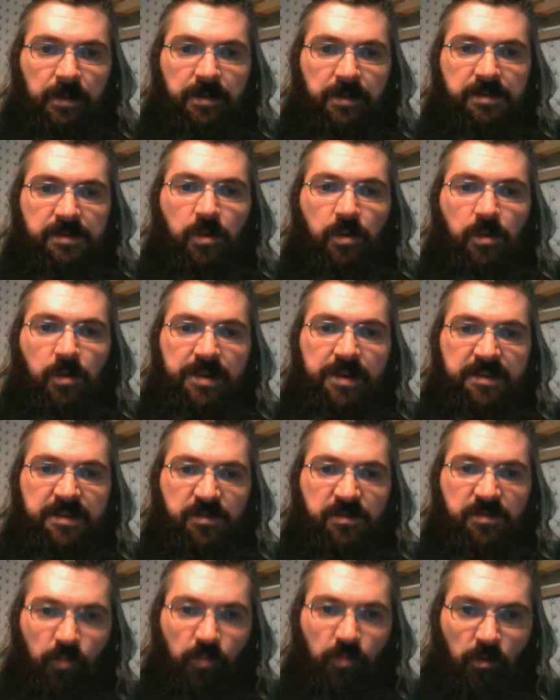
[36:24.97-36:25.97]
So in
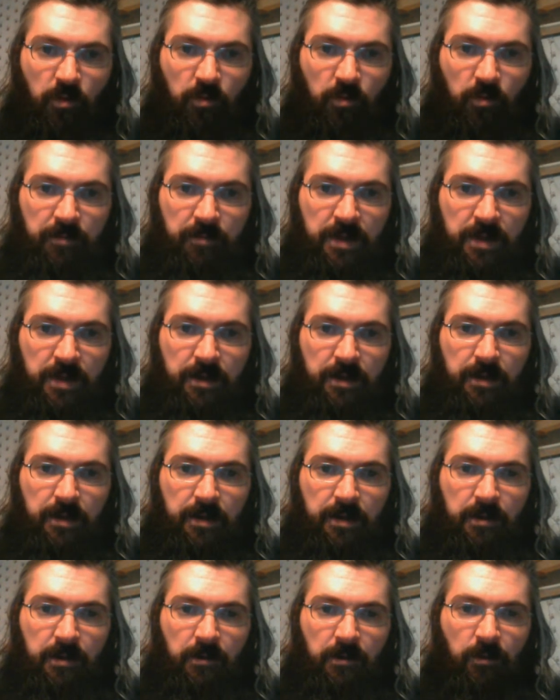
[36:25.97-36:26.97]
this room,
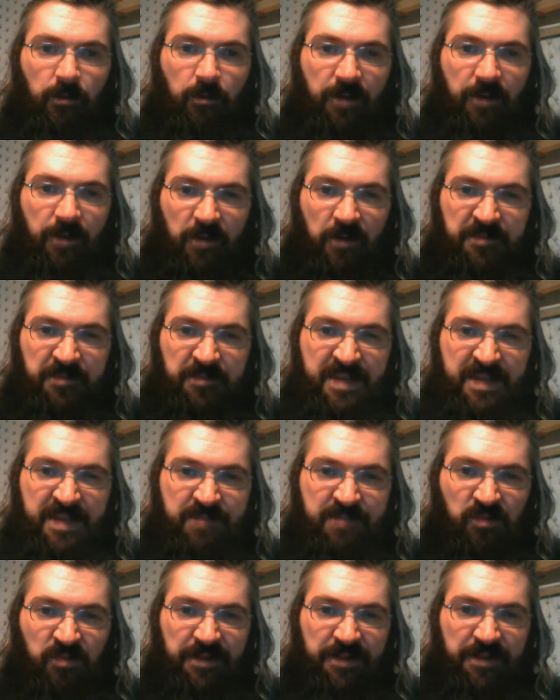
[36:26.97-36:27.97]
with all the
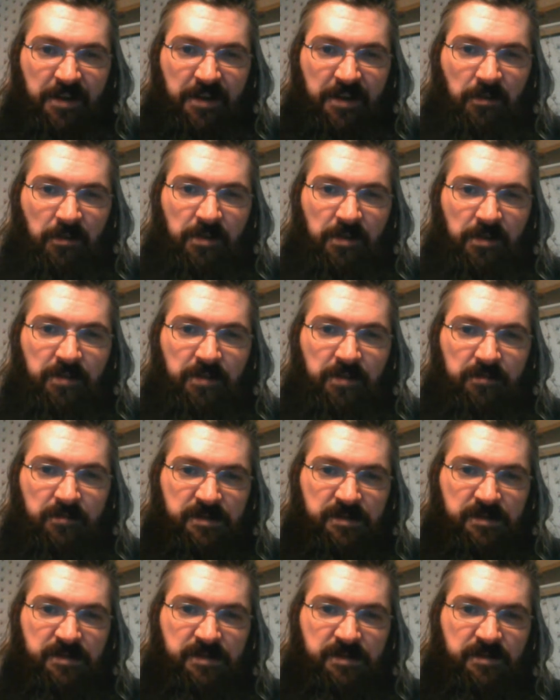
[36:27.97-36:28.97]
people there, it
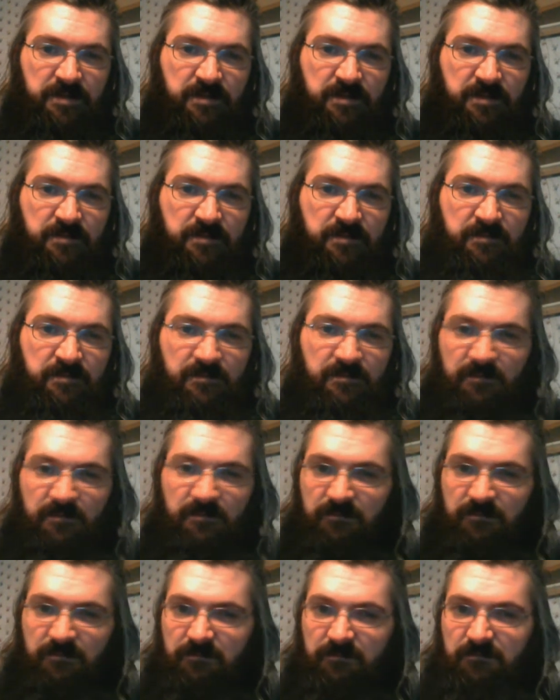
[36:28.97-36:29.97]
was
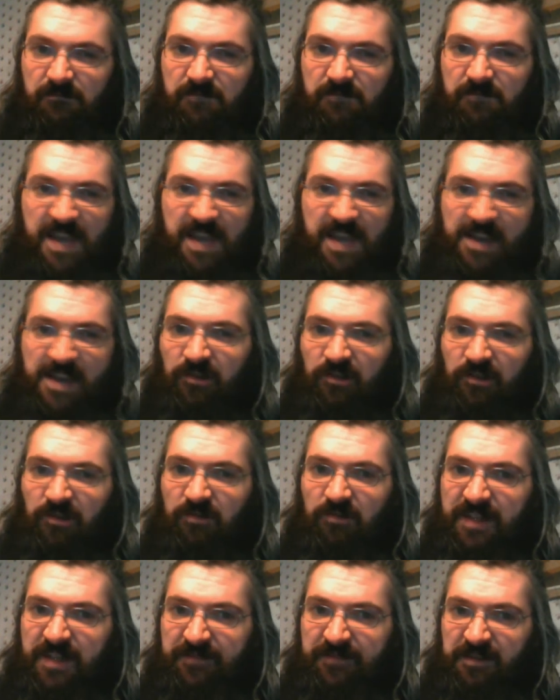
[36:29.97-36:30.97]
take it or
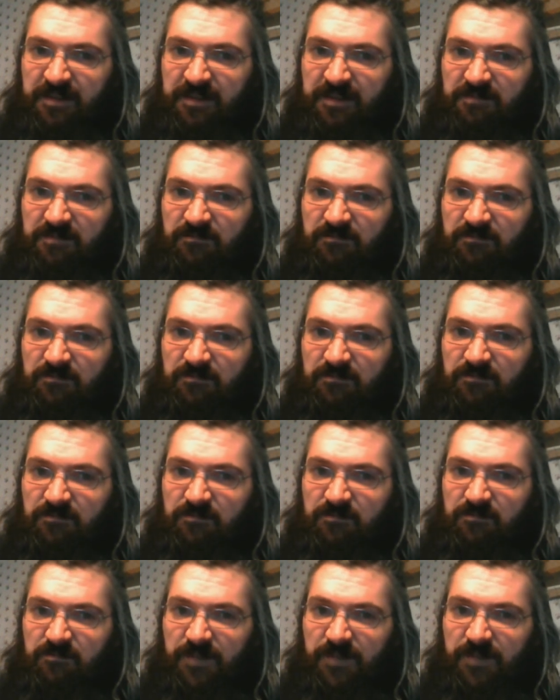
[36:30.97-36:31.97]
leave it
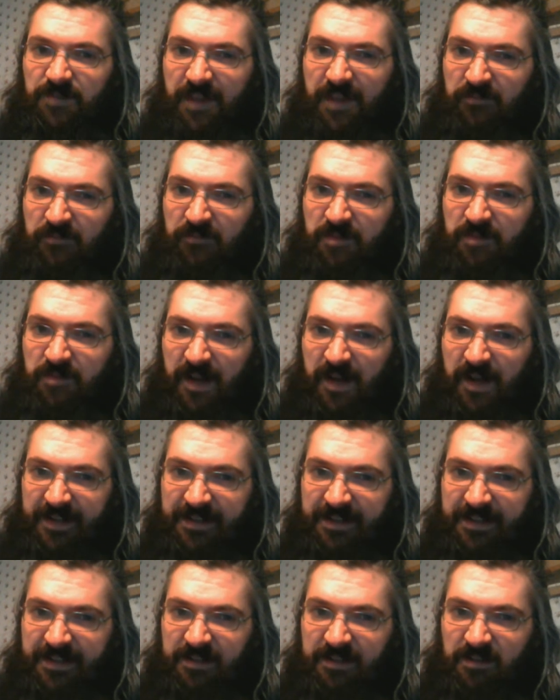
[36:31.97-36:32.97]
with
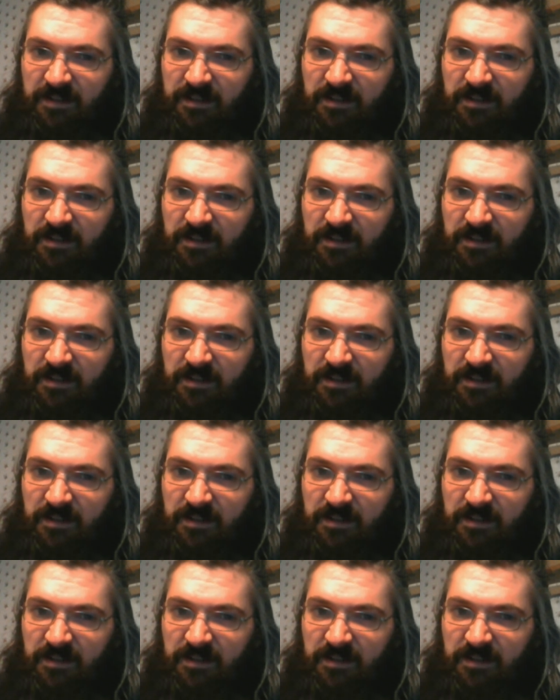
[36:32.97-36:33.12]
everybody.